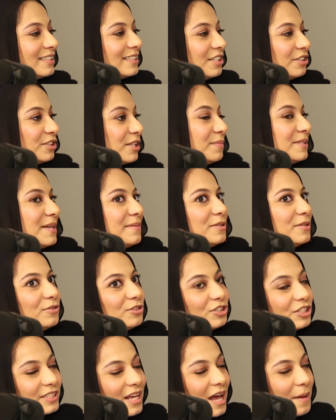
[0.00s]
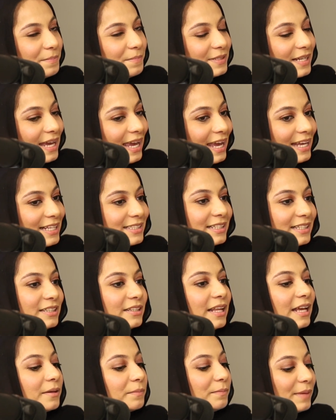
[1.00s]
So sometimes it was just updates and
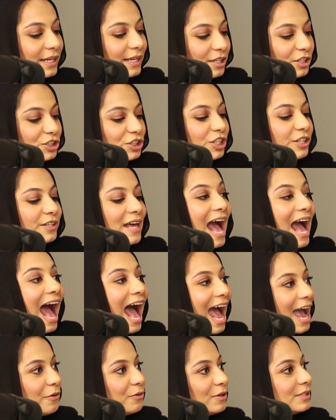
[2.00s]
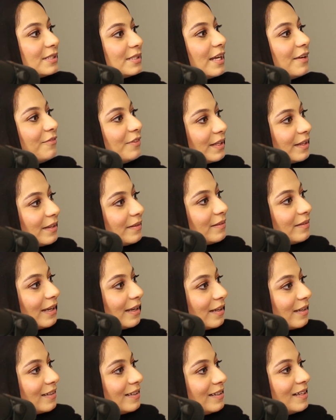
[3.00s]
like making sure that I was giving
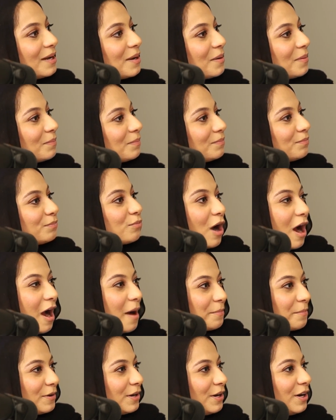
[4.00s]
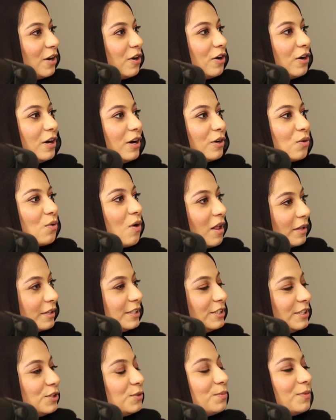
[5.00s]
like proper or
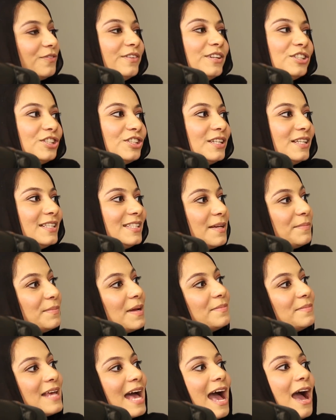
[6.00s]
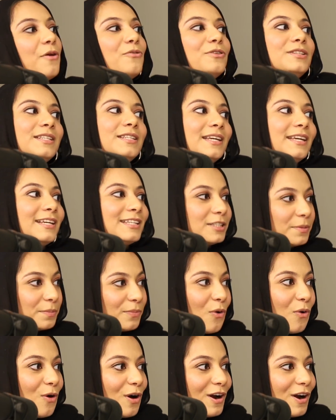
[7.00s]
quality supervision. Yeah. Sometimes I was seeking support.